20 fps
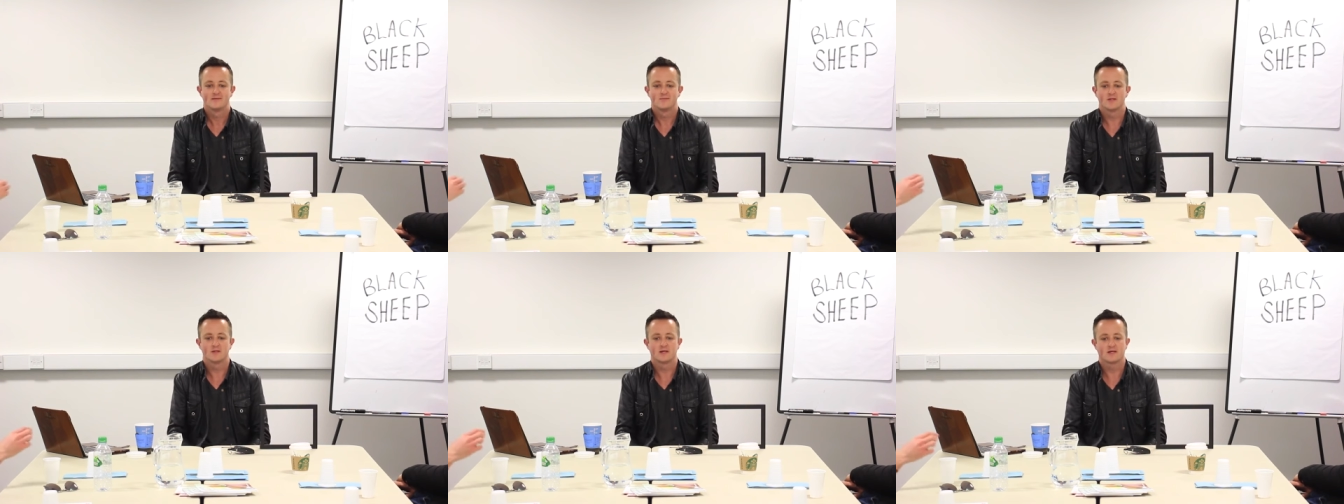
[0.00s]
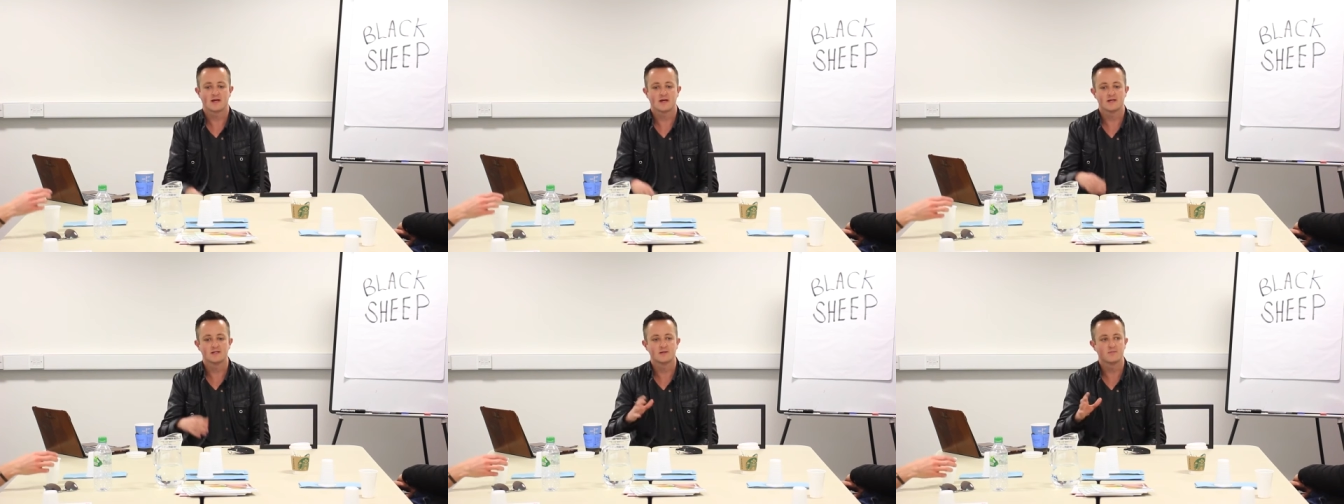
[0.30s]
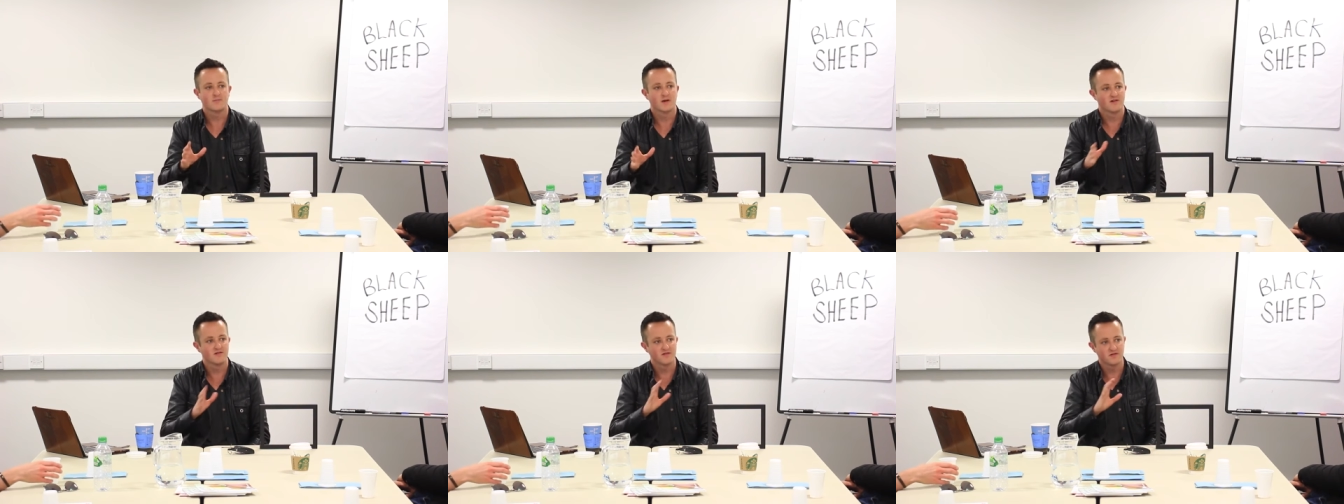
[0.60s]
But the
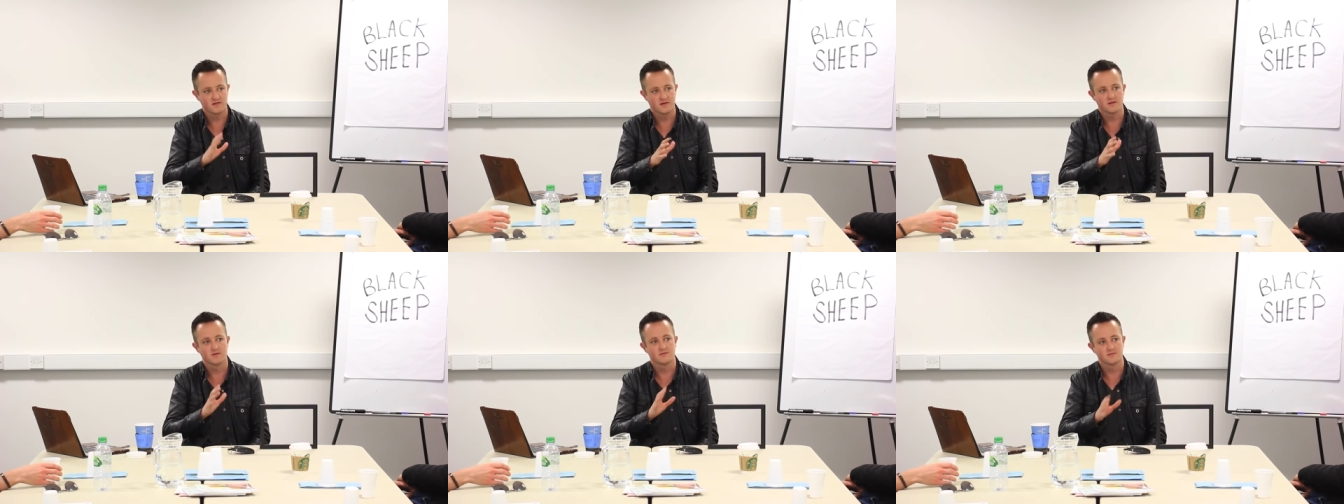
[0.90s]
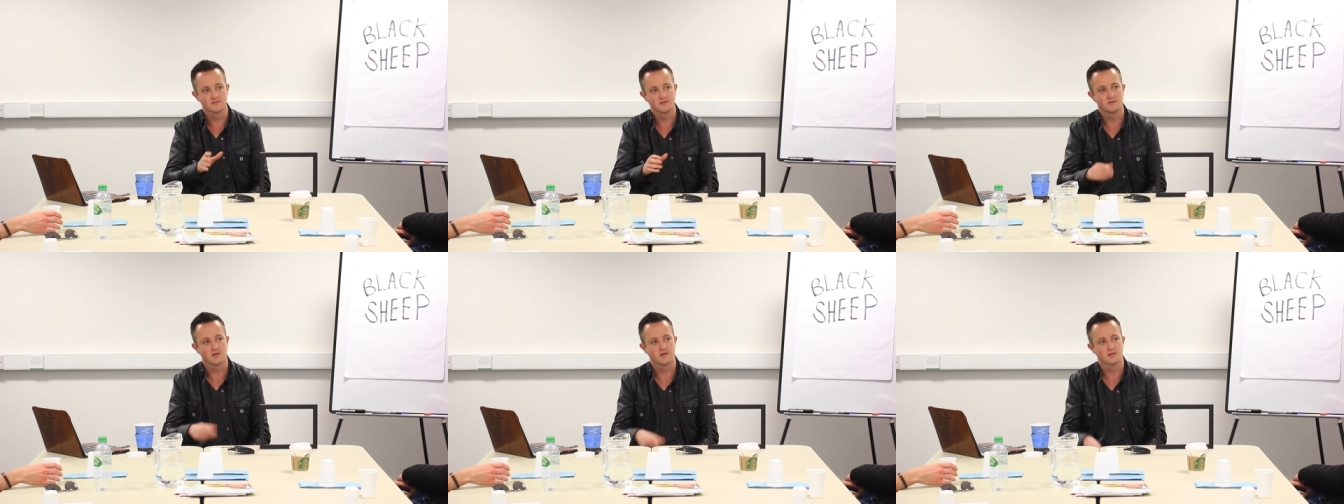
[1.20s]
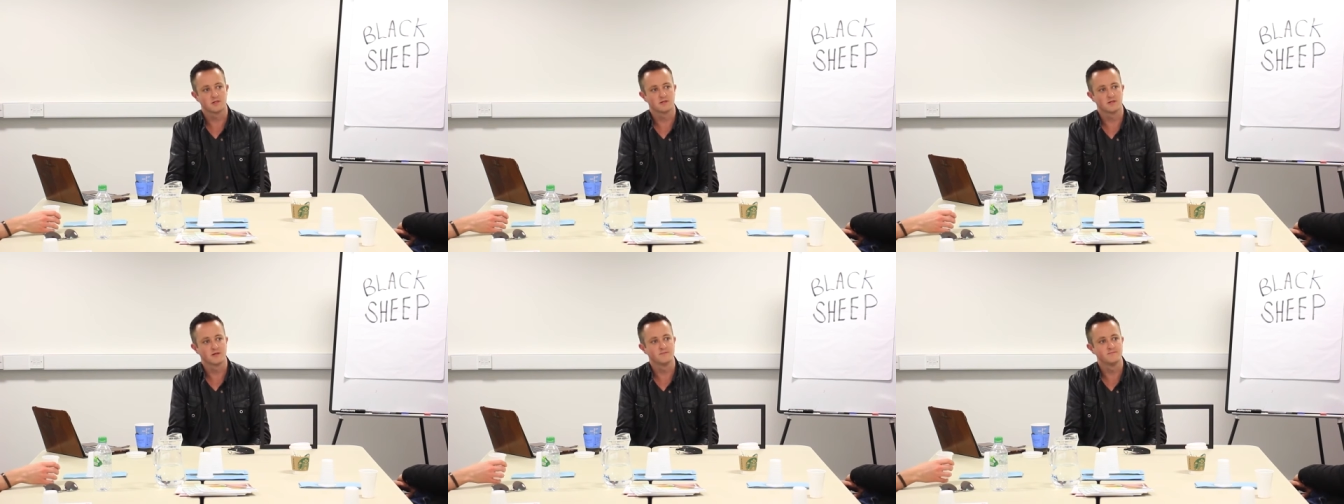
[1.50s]
Katy Perry thing
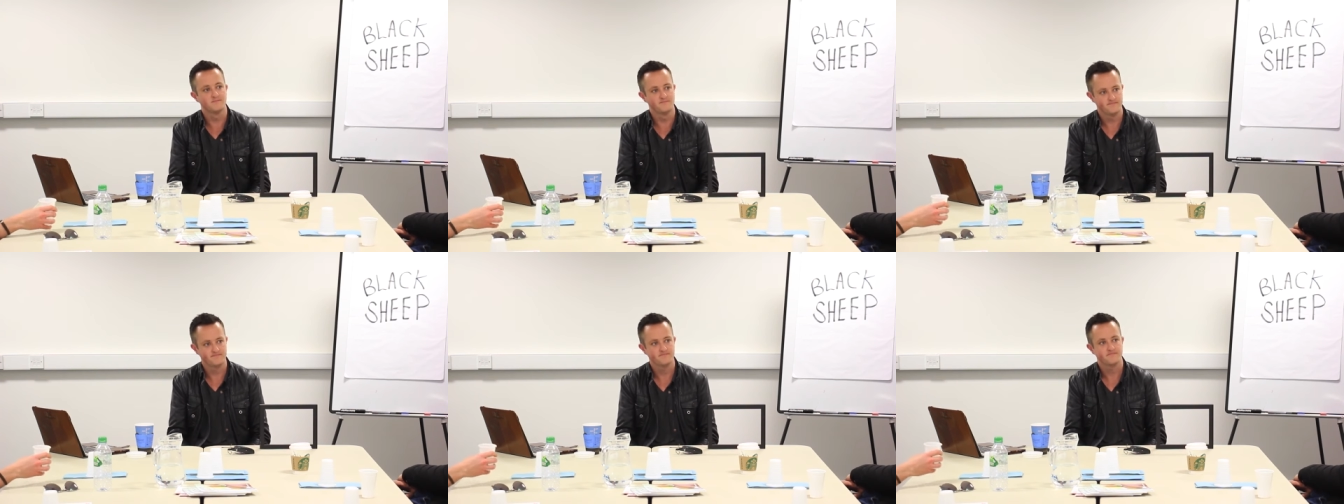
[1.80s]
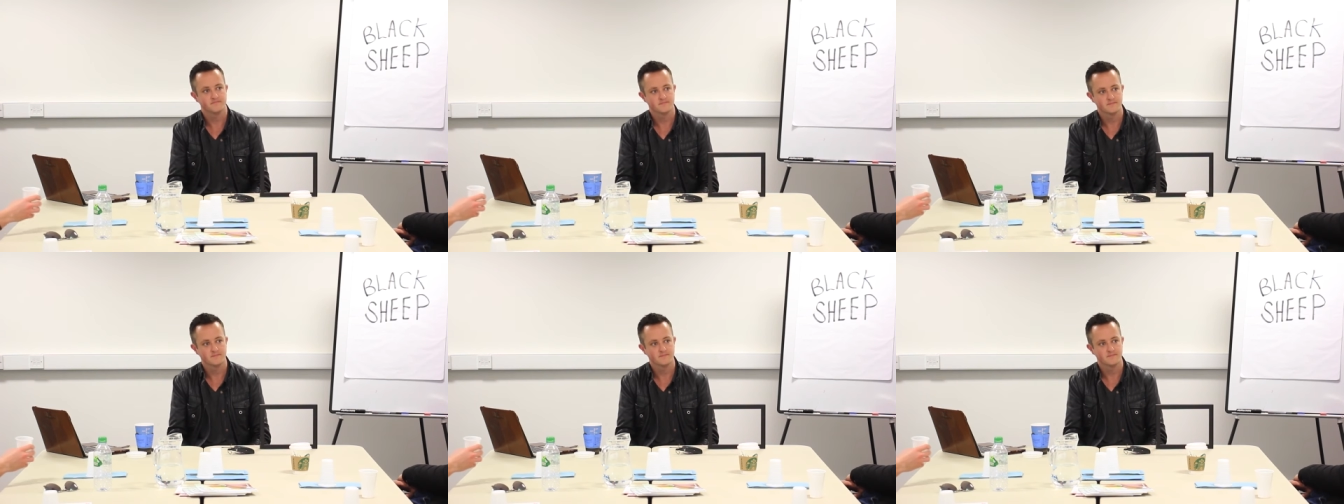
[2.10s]
crushed him